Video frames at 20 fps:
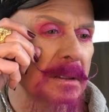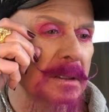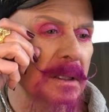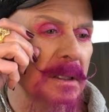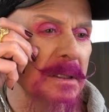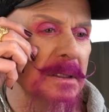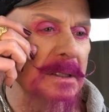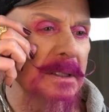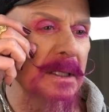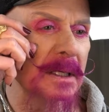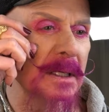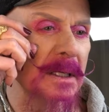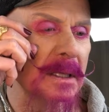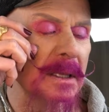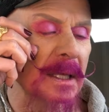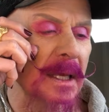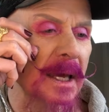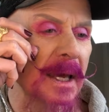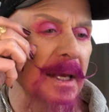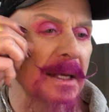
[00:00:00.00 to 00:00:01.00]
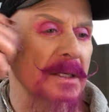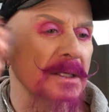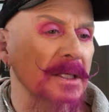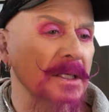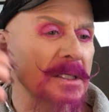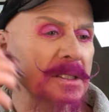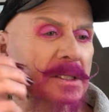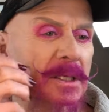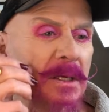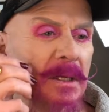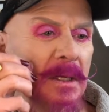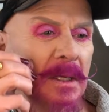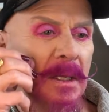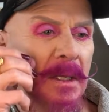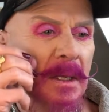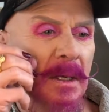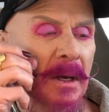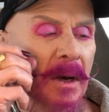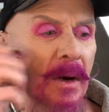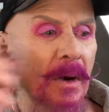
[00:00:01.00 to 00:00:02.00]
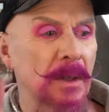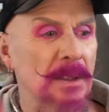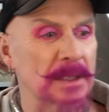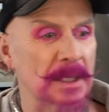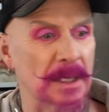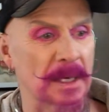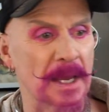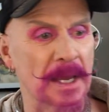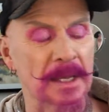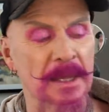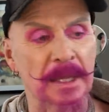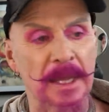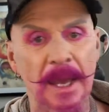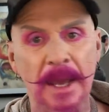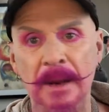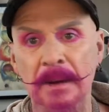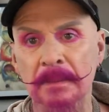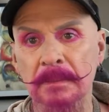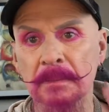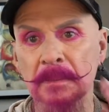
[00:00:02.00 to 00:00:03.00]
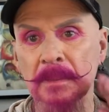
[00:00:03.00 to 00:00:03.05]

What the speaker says: Just like that. Just hold it like that.